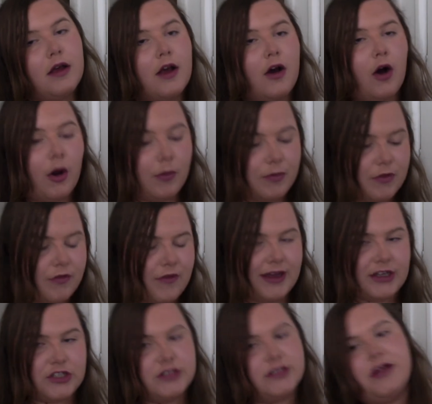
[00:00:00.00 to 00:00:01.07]

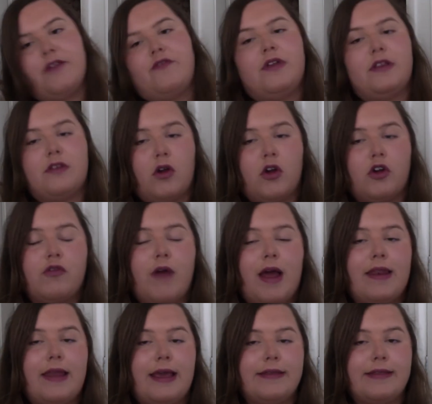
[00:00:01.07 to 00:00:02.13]
observations and everything done
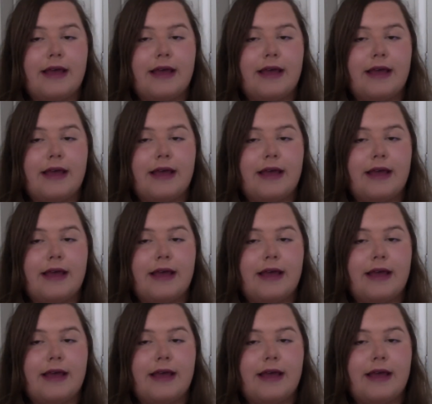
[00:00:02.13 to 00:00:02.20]
correctly.